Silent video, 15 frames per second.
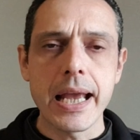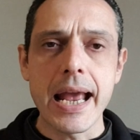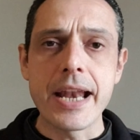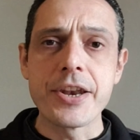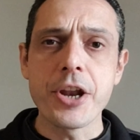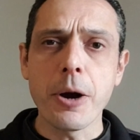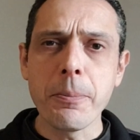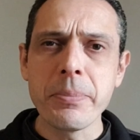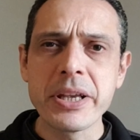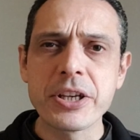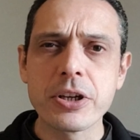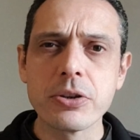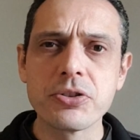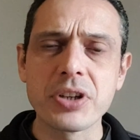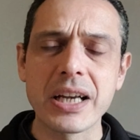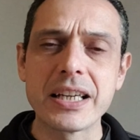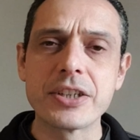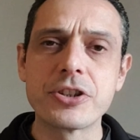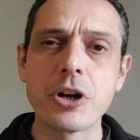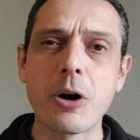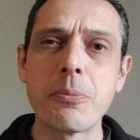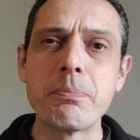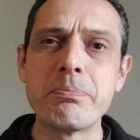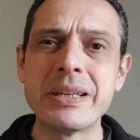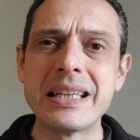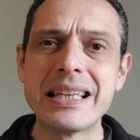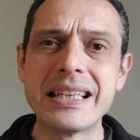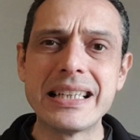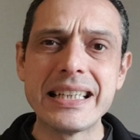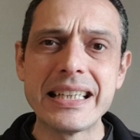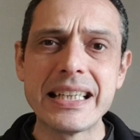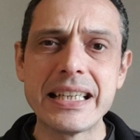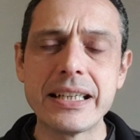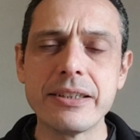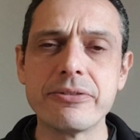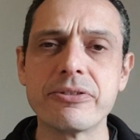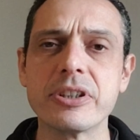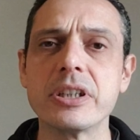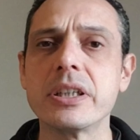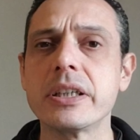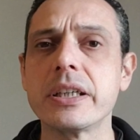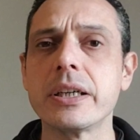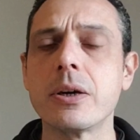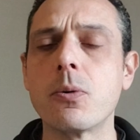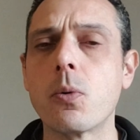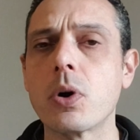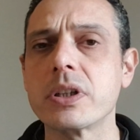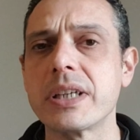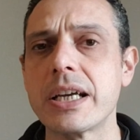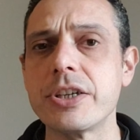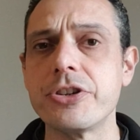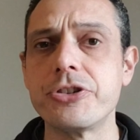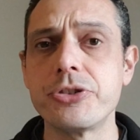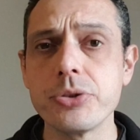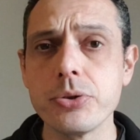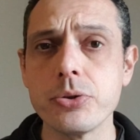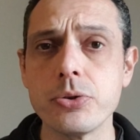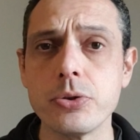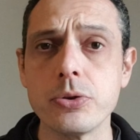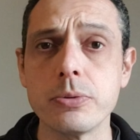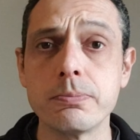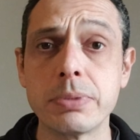And not because I don't believe in what I do,